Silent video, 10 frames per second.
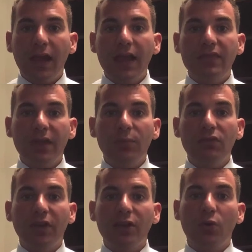And then we
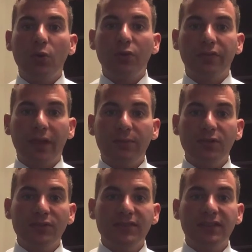rank order them
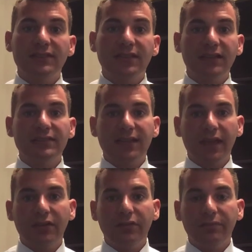using a SUD
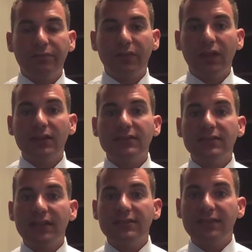scale. And a
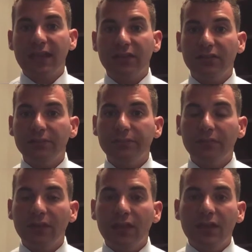SUD scale
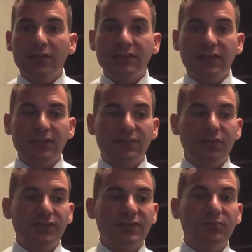stands
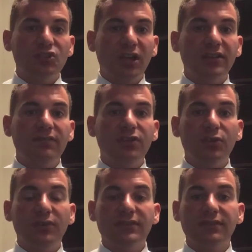for subjective
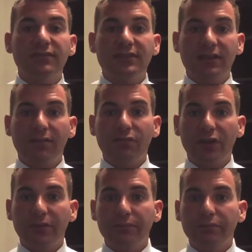units of
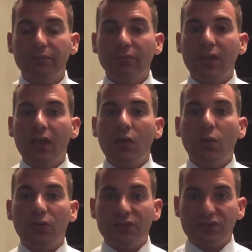discomfort
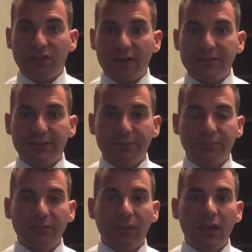or distress.
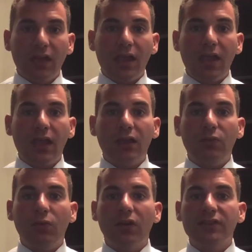And
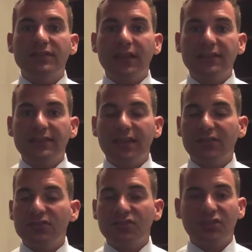a SUD scale
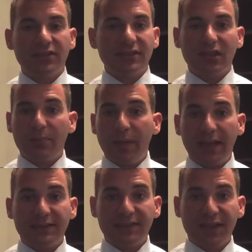is just like a
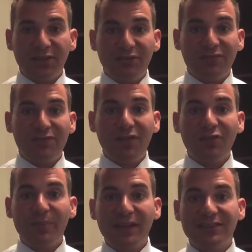pain scale. If you've
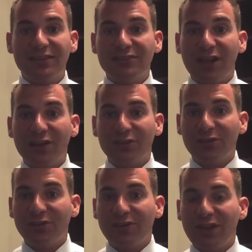ever been to the
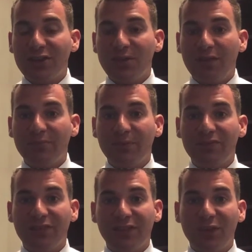doctor and you haven't been
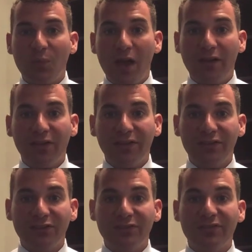feeling well and
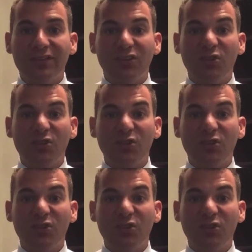you're in a